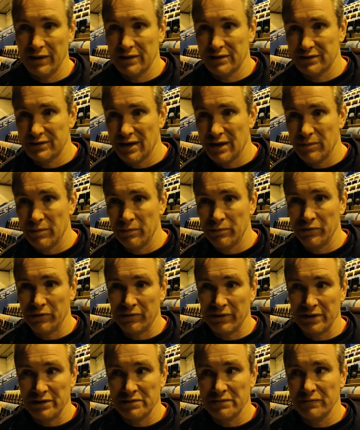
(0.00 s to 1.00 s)
step and
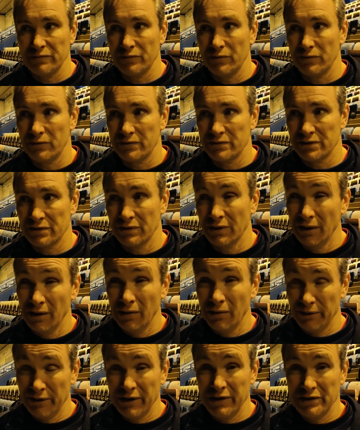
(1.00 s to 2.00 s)
progression for us. And
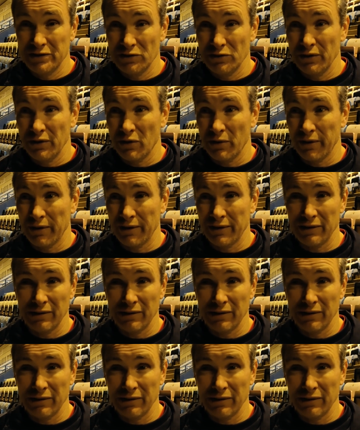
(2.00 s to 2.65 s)
we need to do it quickly.